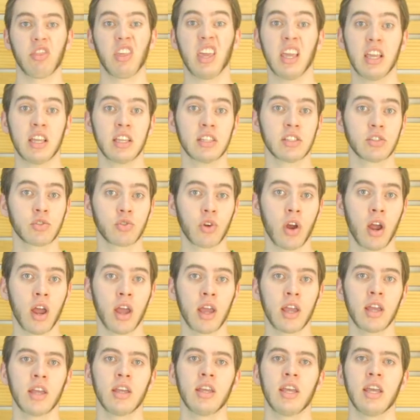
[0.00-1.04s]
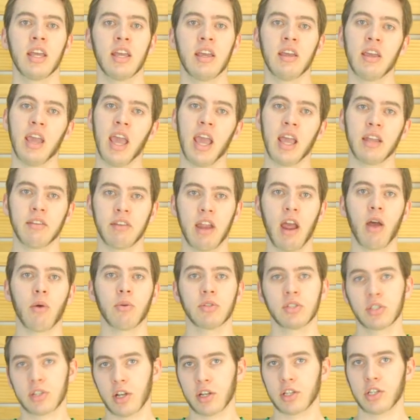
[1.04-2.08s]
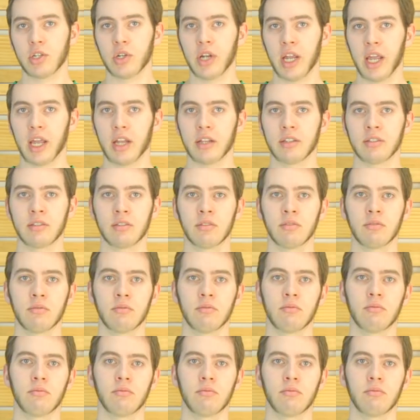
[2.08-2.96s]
think is dry and now it's stuck to your hands.